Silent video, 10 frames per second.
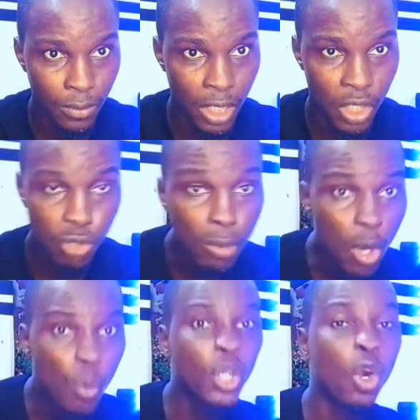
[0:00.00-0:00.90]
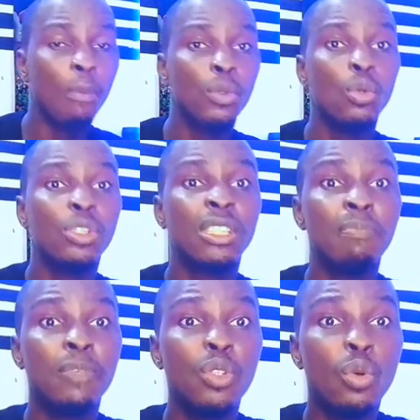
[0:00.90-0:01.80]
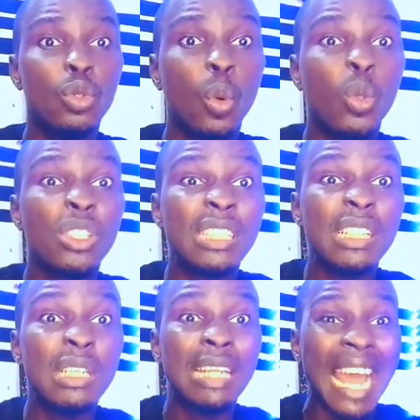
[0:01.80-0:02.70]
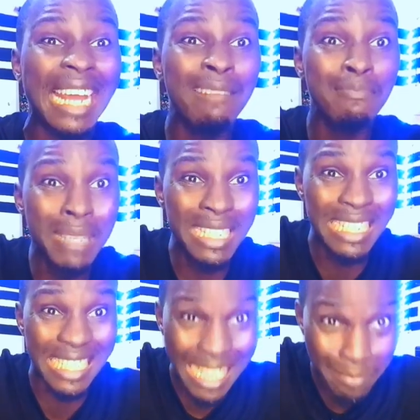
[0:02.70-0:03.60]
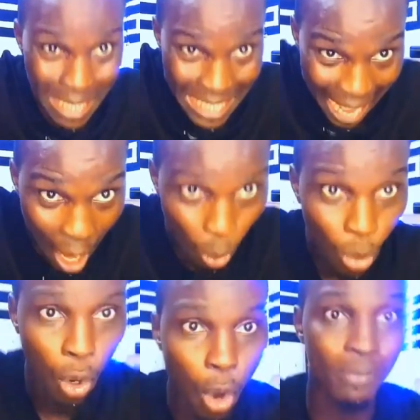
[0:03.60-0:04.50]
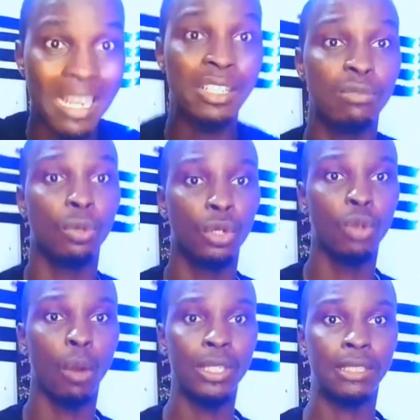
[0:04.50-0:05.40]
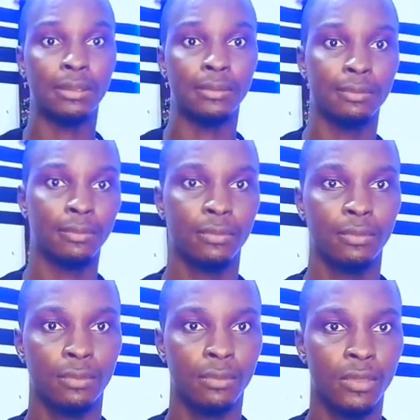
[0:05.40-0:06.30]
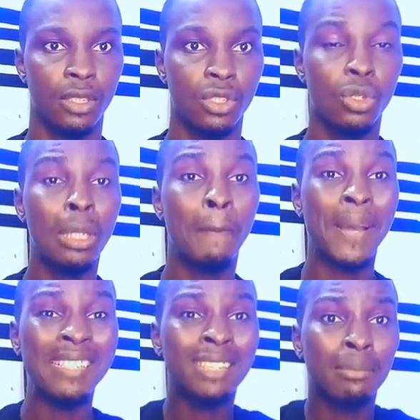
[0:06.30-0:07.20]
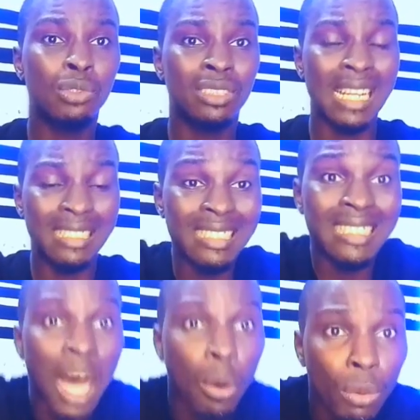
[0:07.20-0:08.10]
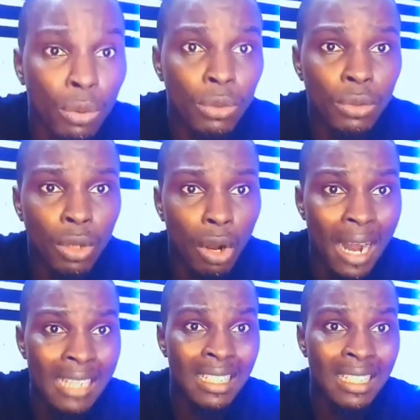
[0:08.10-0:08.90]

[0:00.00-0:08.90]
Tomorrow will come, you will still likely miss the same now of that tomorrow you are waiting. So the best time to start is now. All right?